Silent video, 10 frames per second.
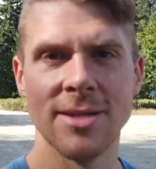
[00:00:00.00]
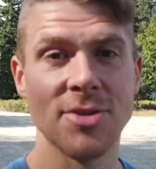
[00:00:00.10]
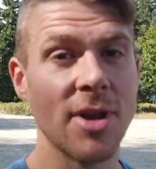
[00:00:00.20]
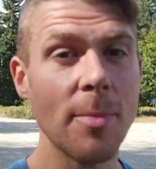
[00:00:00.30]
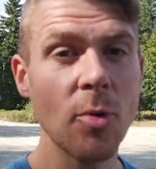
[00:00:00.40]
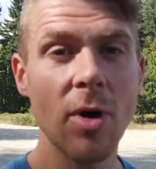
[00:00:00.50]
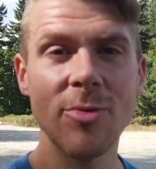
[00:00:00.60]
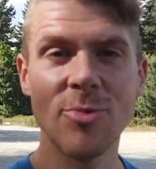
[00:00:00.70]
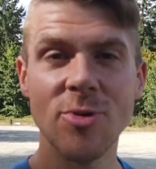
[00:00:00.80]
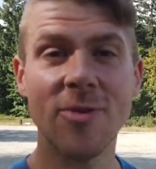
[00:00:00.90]
So the number
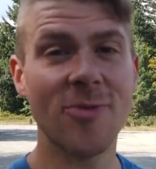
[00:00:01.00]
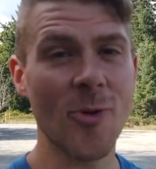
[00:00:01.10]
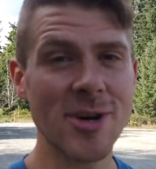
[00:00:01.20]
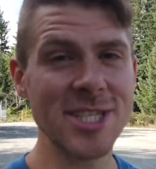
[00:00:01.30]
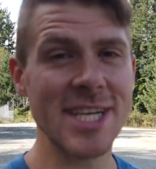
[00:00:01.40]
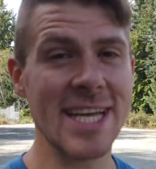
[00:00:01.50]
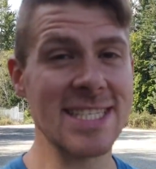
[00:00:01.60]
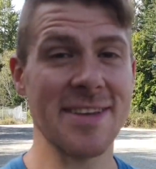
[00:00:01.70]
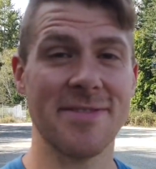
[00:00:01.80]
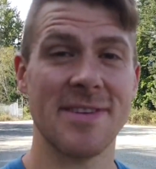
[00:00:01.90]
one rule of foraging
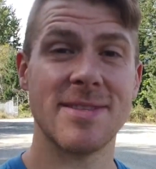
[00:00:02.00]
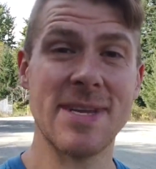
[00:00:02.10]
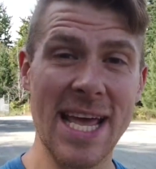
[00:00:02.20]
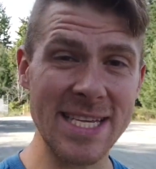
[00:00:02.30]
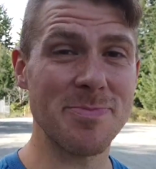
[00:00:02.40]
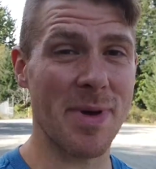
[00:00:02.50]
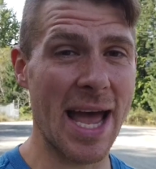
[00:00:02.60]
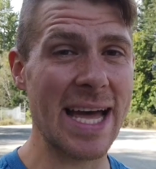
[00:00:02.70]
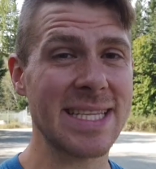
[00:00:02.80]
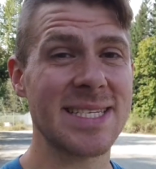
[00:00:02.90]
is if it tastes
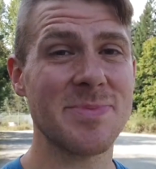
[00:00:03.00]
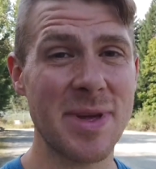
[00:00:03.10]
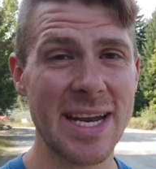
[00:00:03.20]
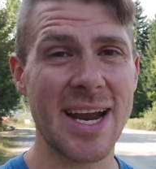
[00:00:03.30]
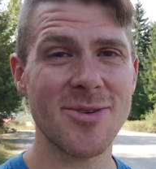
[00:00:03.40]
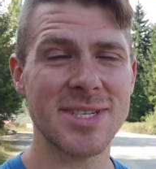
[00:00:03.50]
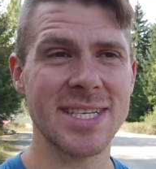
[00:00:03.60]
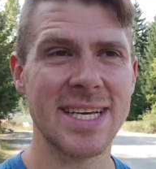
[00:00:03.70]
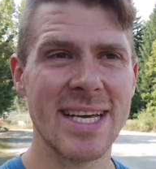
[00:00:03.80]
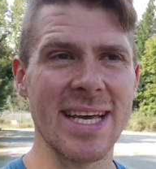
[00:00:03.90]
bad, spit it out.